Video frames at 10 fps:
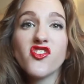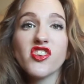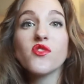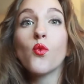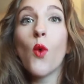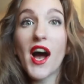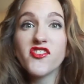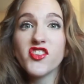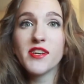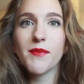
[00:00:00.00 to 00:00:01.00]
just
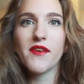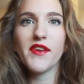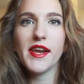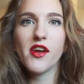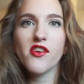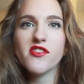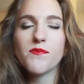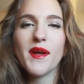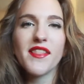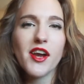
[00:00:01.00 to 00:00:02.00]
watching my
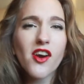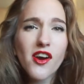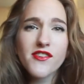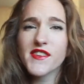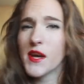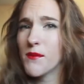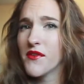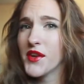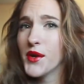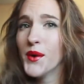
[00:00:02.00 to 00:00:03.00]
videos, but there are some
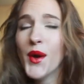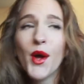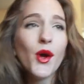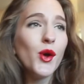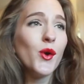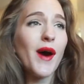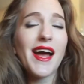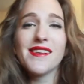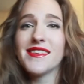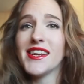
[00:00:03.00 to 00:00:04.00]
of you who
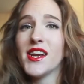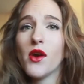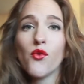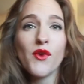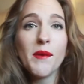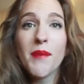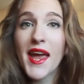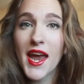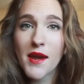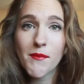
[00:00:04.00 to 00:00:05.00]
I see
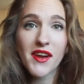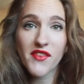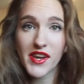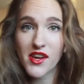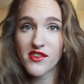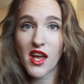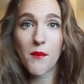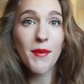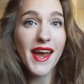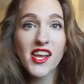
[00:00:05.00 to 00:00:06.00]
repin my videos on
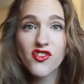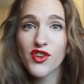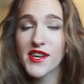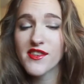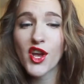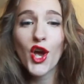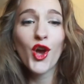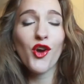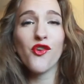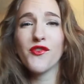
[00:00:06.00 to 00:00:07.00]
Pinterest,
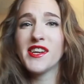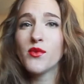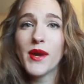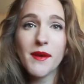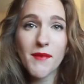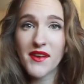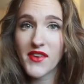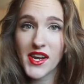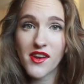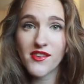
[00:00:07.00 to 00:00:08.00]
who retweet my
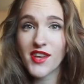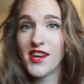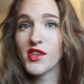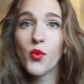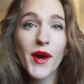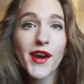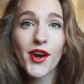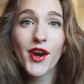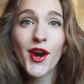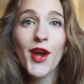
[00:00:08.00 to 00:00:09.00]
videos on
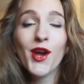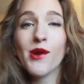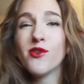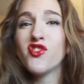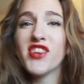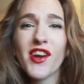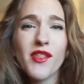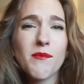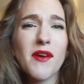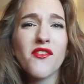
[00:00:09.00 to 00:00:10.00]
Twitter, who share
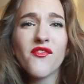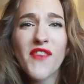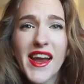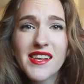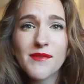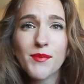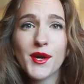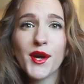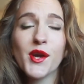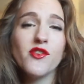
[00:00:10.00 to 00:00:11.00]
them on
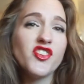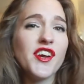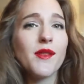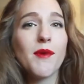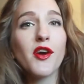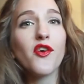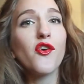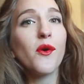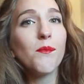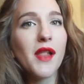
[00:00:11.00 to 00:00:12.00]
Facebook, who share them on
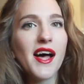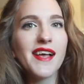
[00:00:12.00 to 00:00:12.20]
Google+,